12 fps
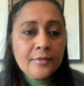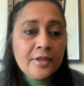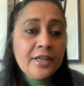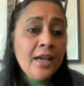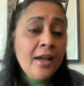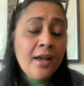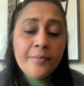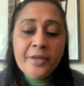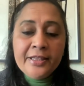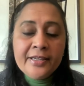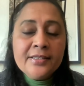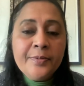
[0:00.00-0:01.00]
Yeah, I
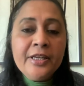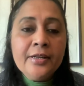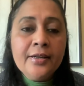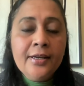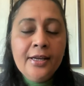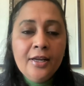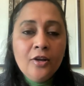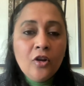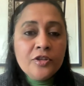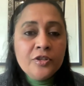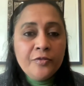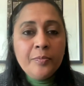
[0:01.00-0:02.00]
mean, there's been
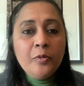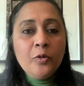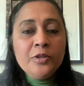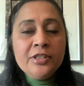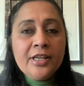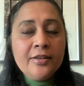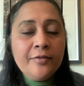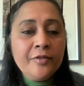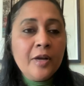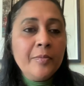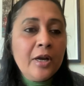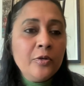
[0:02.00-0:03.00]
lots of reports that have
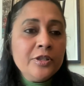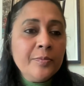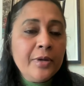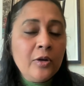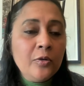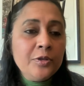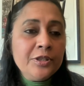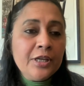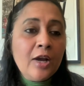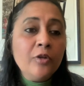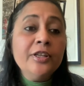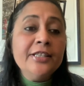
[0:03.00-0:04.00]
come out about
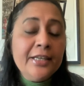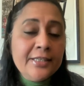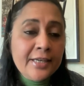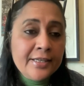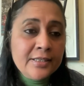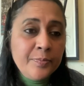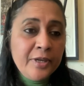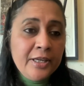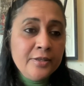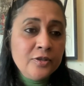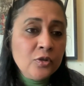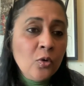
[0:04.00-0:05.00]
how the data is
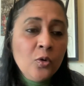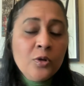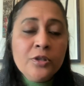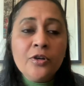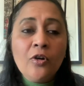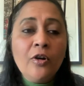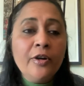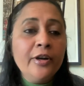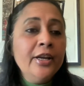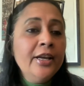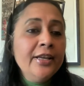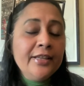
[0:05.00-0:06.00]
being sold, or
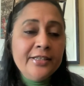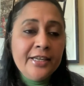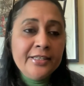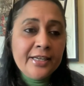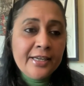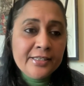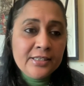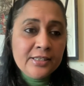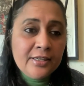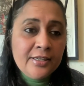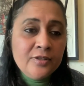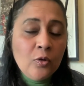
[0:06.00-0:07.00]
the data
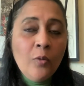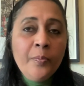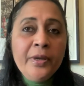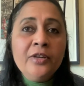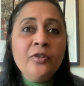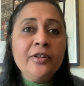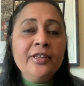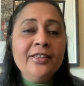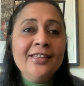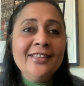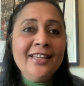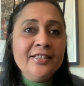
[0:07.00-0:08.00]
is open, or
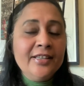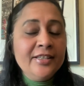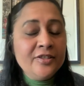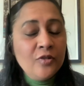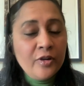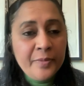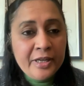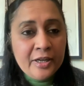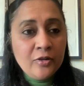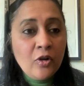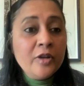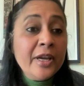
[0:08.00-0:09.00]
that it's not been
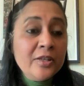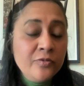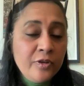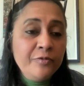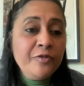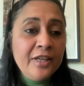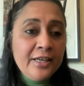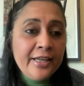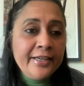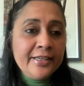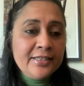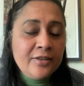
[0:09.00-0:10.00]
anonymized. We feel
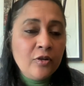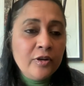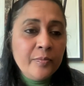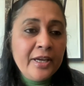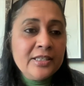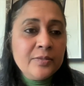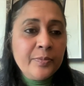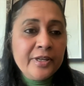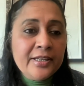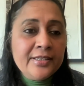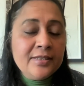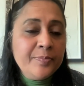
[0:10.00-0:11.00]
like it's anonymized,
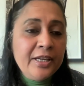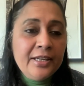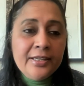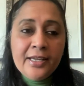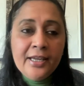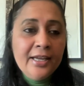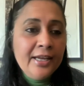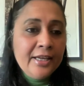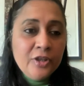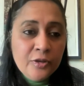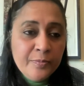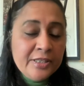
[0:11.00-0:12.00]
but it's been
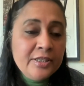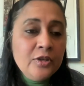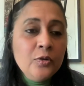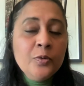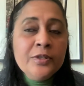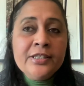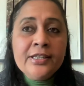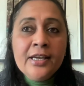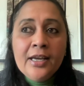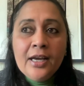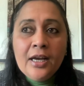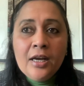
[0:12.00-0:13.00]
misused.
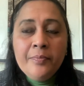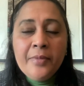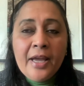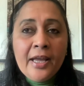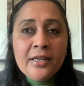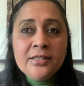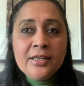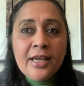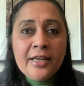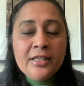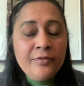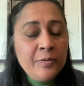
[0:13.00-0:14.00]
And
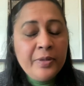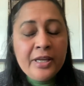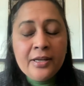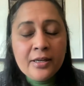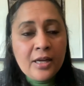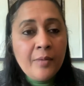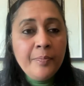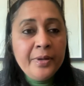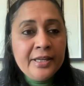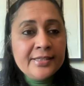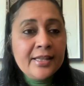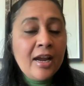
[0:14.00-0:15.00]
even big
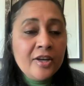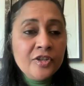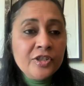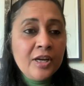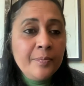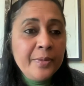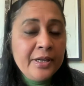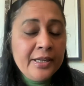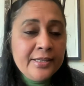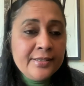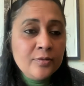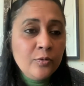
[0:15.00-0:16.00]
companies, large
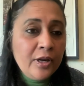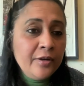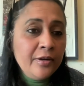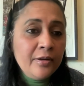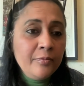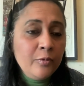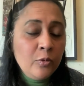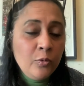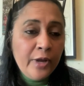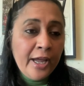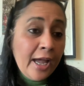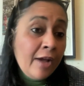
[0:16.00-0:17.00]
companies
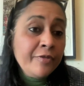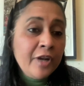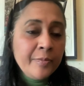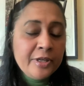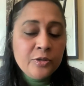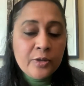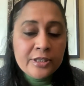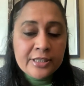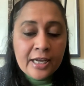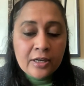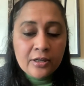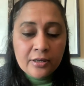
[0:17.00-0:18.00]
who have come into
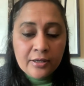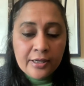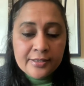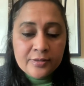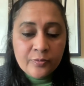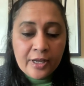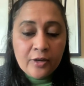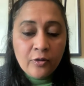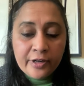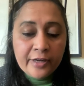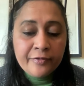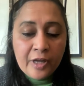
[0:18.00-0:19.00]
attack as well,
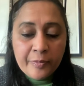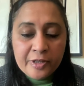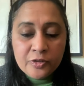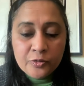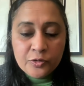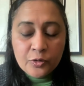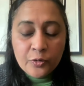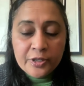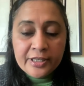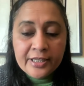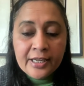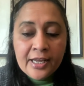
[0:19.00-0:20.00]
or have come into
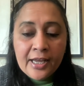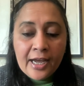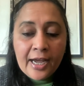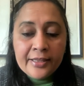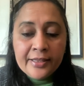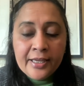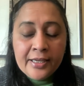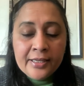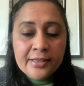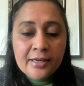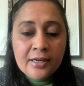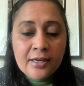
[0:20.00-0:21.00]
scrutiny. I
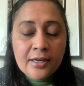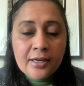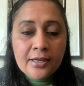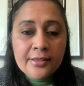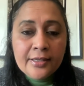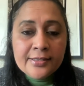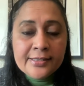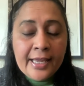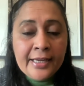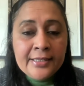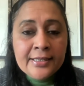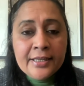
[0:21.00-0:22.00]
think the
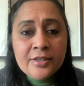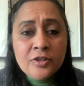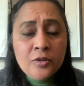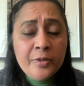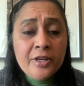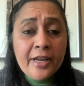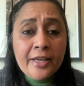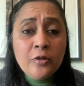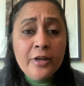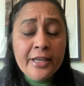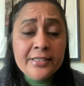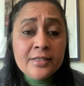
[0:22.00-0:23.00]
sector needs to be
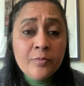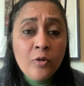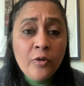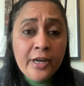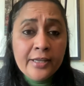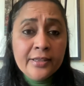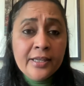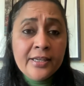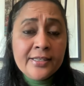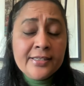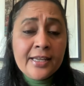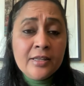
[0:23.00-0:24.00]
regulated more. I think
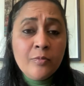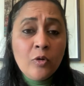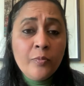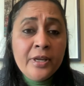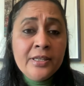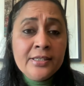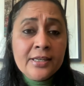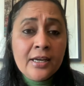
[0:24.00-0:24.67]
it's at the moment